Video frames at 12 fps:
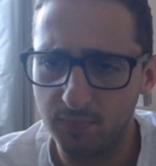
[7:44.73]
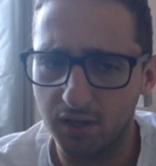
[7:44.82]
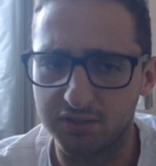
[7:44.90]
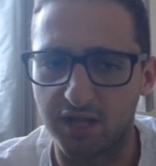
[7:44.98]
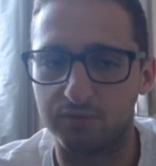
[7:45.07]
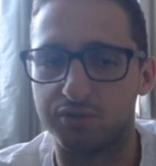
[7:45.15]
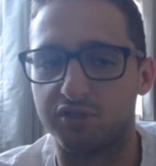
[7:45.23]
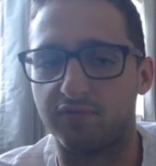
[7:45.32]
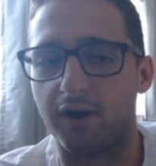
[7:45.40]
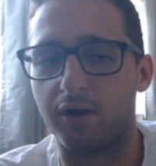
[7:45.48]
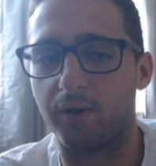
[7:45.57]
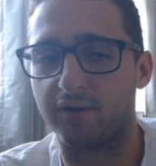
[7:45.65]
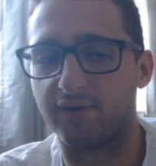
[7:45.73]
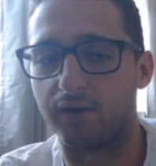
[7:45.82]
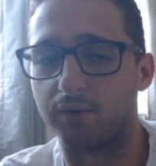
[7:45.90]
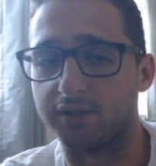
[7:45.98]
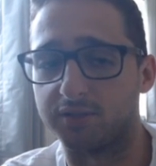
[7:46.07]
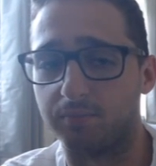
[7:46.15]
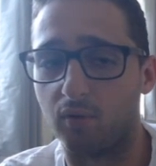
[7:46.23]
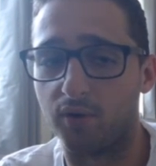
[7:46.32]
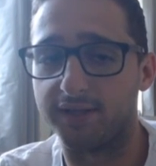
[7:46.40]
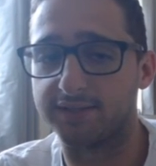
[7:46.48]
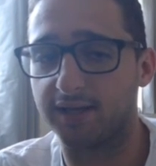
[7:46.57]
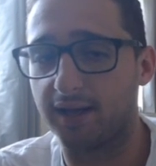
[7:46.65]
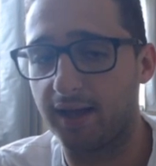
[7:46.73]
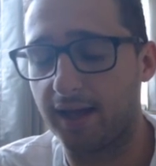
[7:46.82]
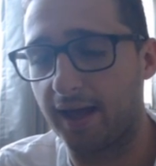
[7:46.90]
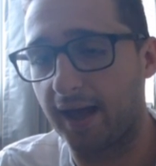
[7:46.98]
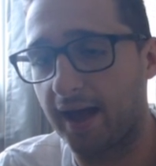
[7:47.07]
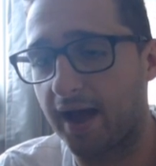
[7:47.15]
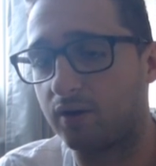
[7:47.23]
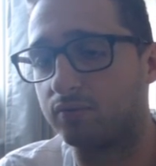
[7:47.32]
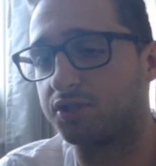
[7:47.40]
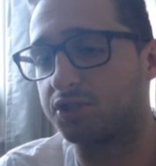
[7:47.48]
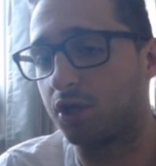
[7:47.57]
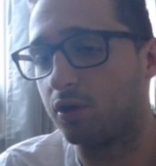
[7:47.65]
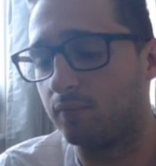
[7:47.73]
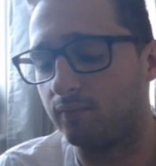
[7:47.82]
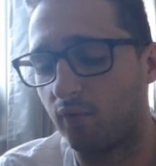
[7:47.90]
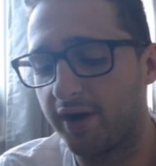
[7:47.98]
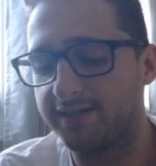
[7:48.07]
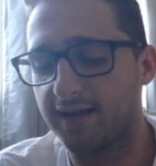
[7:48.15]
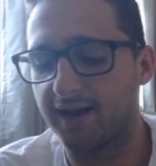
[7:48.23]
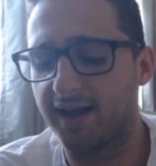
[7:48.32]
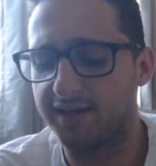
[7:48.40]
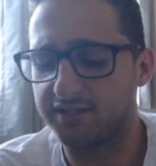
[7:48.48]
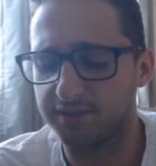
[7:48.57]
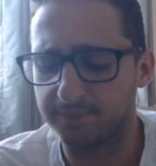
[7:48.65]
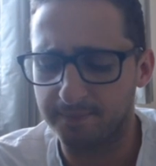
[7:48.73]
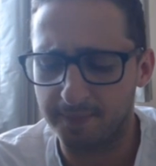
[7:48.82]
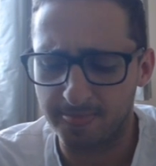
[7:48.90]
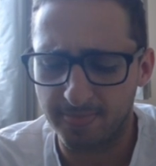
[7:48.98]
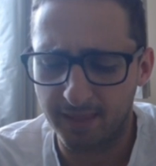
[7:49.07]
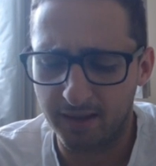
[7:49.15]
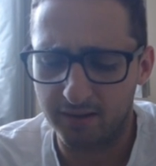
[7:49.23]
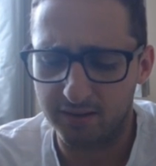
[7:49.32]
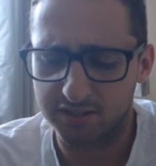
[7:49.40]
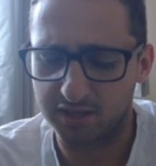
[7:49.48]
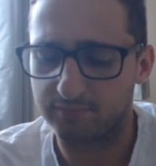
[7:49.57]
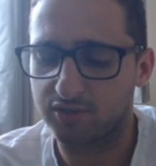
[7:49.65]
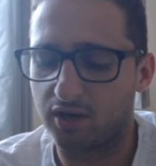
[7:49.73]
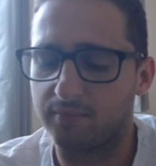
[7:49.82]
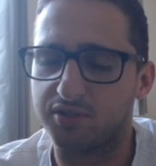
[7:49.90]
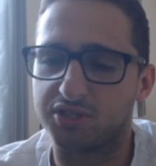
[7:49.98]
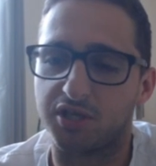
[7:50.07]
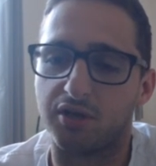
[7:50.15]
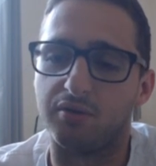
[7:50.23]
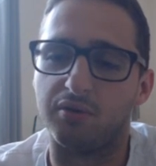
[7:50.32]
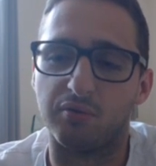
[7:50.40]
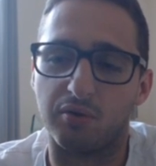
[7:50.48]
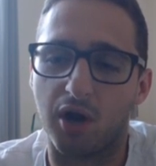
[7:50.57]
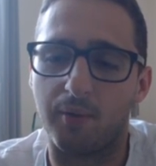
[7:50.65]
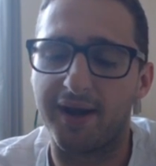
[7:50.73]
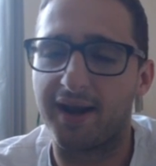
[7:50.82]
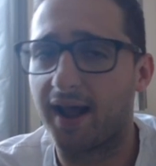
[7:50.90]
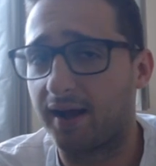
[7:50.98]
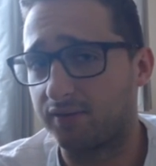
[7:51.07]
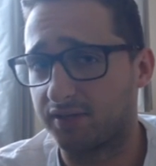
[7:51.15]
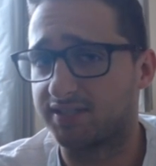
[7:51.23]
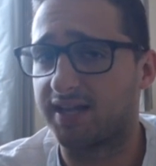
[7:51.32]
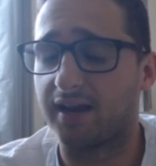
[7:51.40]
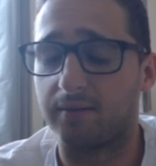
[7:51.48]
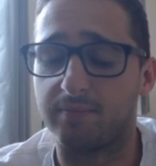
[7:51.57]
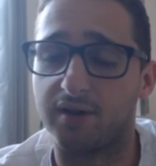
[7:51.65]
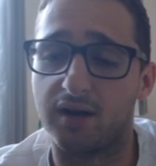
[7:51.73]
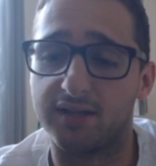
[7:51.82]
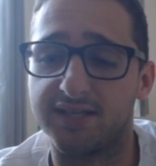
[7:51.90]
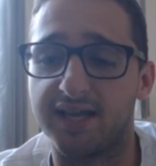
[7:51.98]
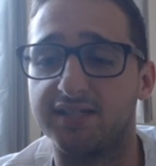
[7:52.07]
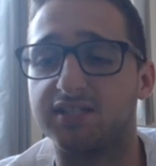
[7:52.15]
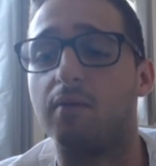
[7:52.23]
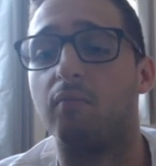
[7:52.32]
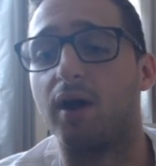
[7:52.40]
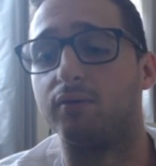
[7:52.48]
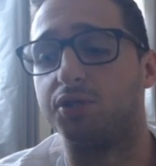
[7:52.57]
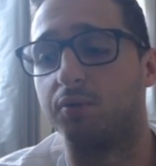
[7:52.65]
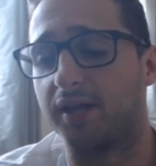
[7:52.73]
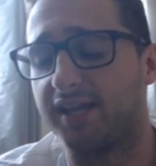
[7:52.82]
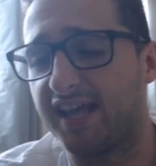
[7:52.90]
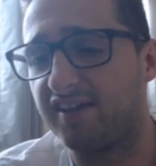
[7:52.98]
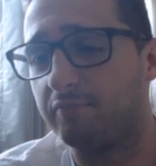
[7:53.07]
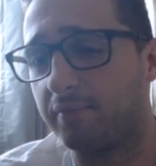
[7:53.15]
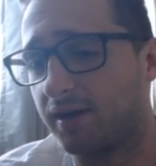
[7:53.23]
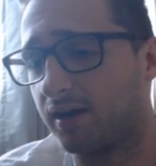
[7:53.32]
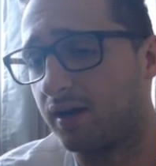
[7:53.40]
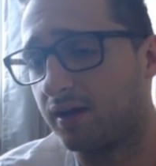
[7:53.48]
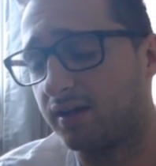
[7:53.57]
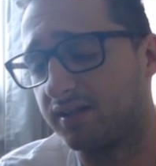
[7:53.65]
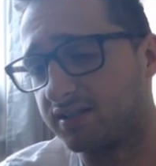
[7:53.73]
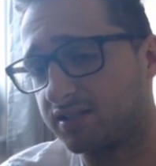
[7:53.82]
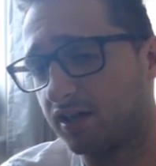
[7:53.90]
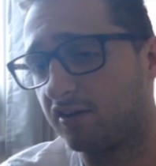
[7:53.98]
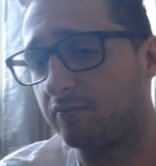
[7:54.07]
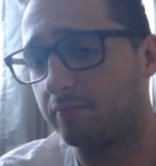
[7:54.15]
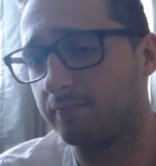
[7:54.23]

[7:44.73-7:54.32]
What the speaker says: So that was just a very quick thing I wanted to point out. So retake nades, sometimes, so you'll go in and out doing standard banana take. Some rounds you want to give banana and stuff.